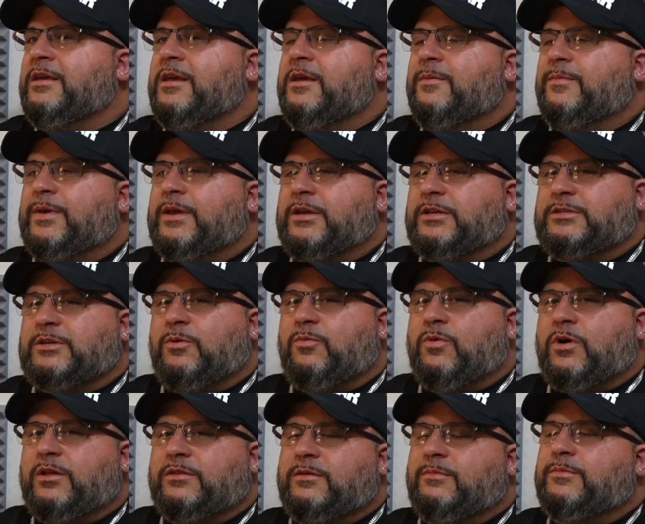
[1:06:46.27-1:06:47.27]
because I
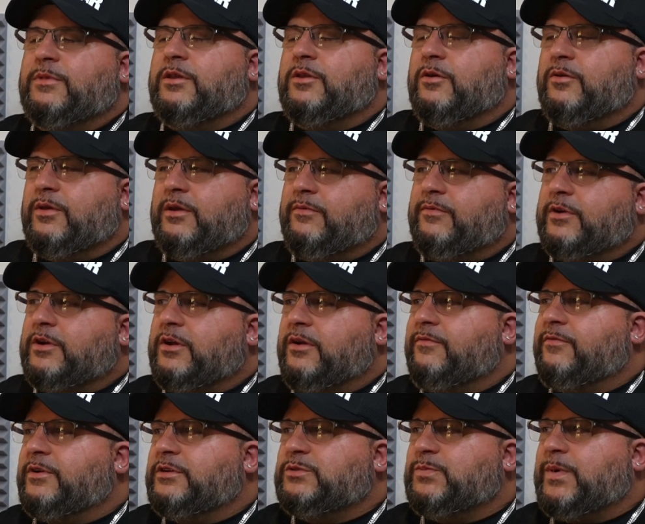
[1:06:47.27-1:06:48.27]
want them to know that
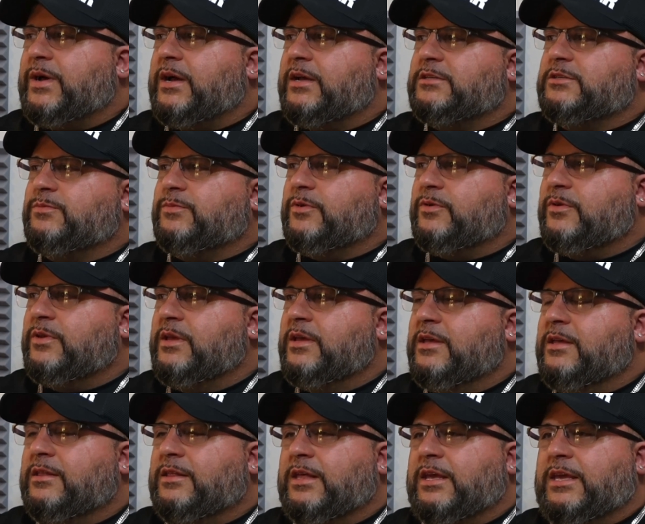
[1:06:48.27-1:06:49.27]
recovery is possible.
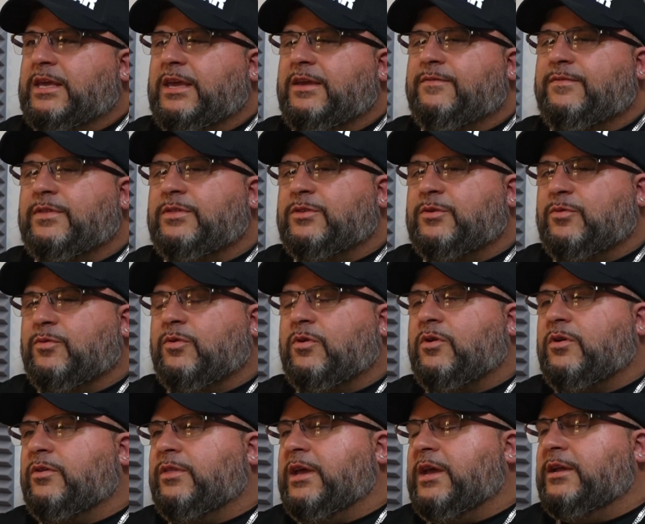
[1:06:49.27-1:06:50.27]
Mm-hmm. Like, even through
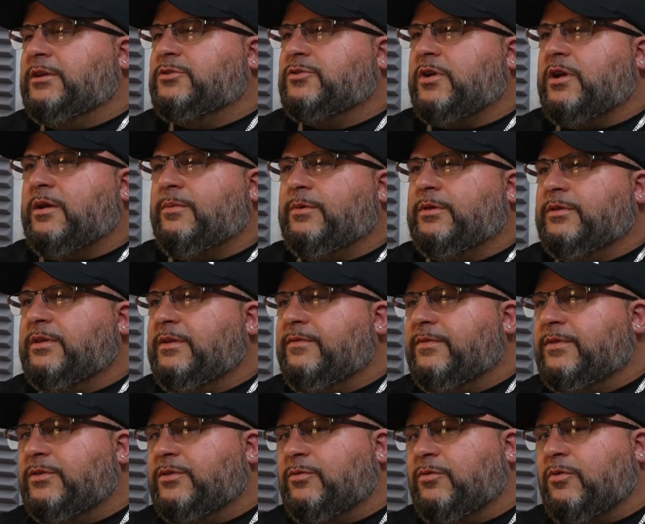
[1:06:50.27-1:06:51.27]
all that trauma,
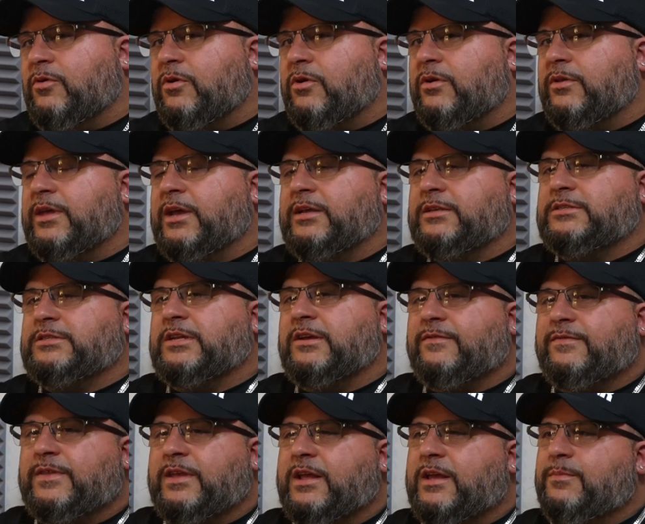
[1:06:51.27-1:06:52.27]
even through all that
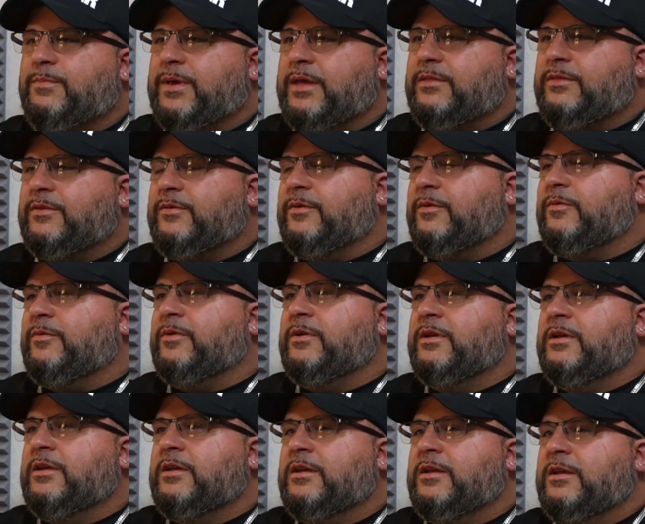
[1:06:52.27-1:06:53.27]
stuff that I've been through,
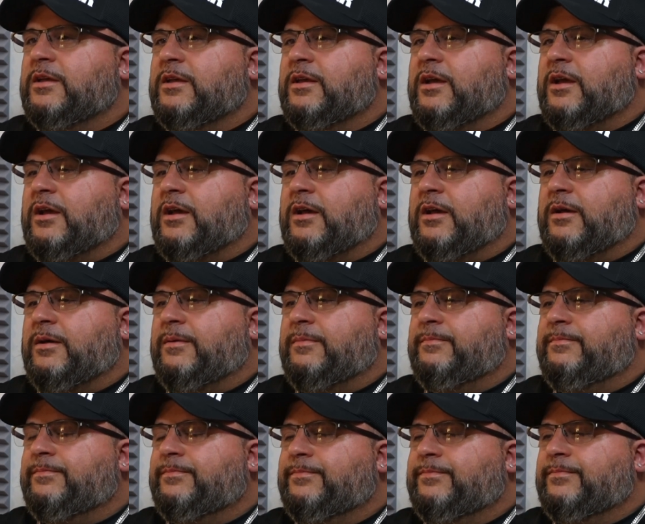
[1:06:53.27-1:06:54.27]

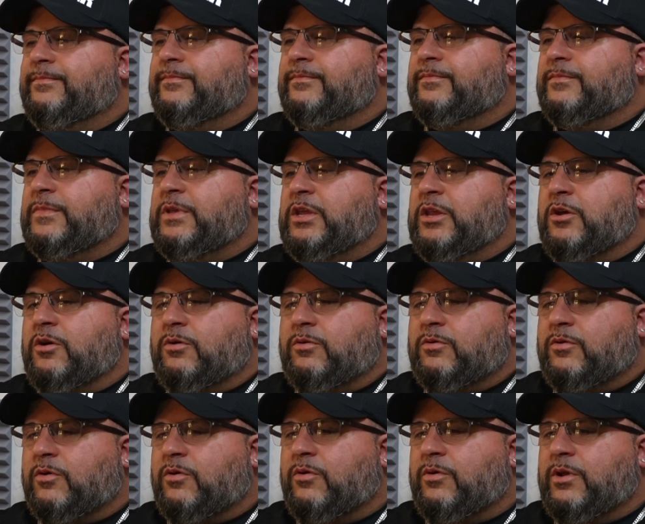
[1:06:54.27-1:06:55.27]

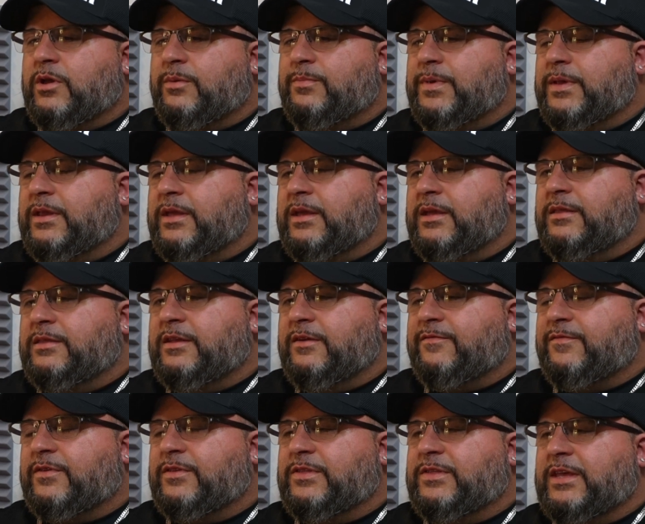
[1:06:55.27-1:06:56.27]
growing up in
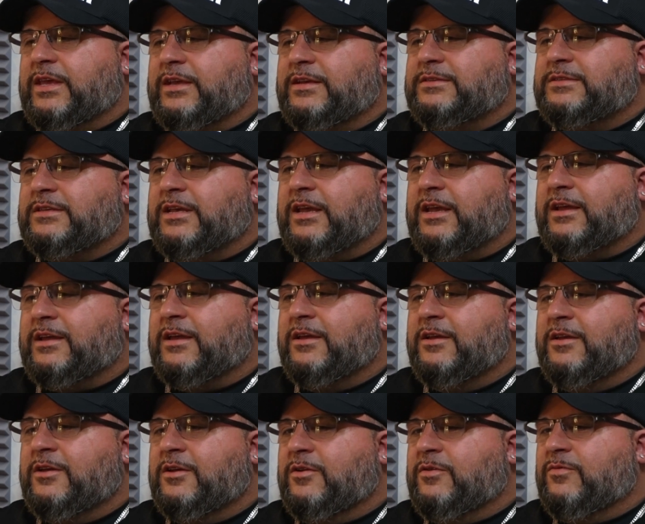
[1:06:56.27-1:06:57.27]
different things, like,
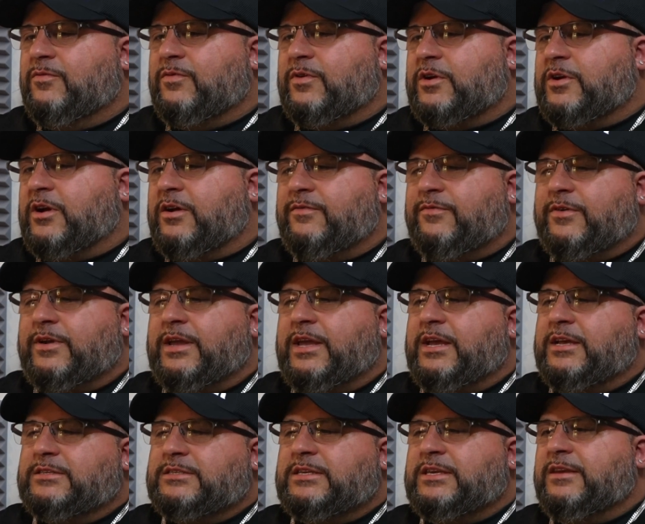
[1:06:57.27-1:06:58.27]
recovery
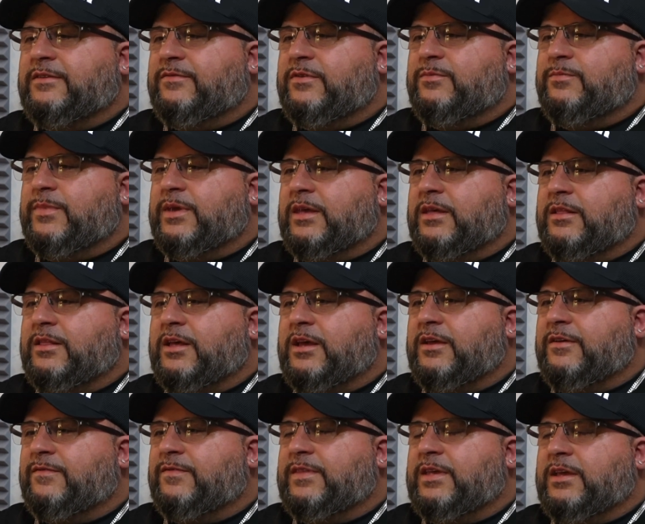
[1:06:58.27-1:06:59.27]
has given me a
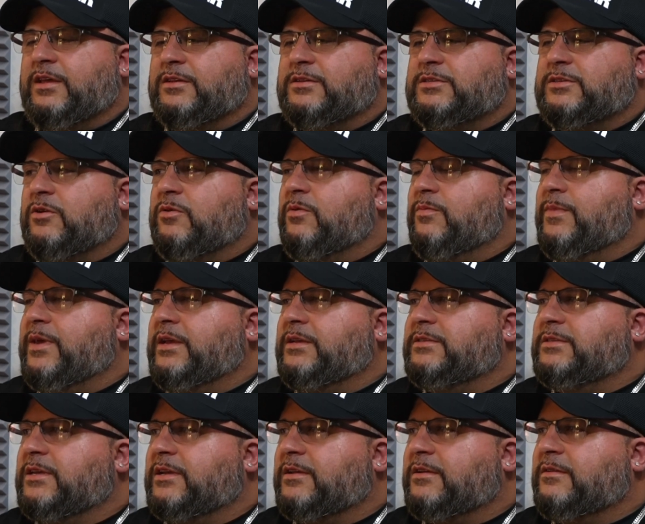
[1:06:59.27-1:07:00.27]
life that is so
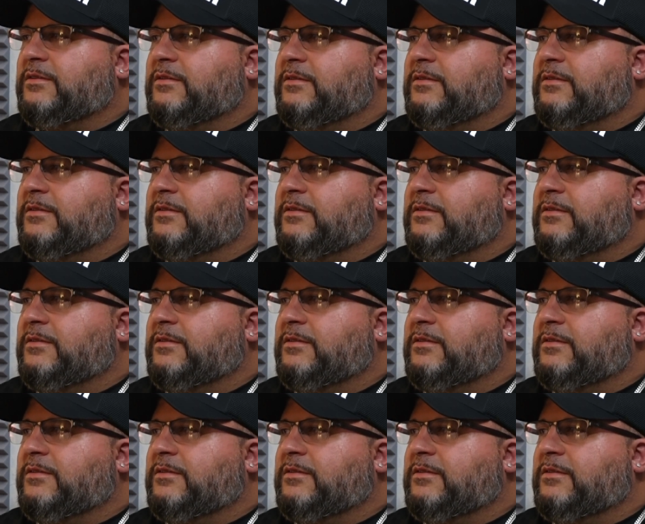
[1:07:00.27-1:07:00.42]
amazing,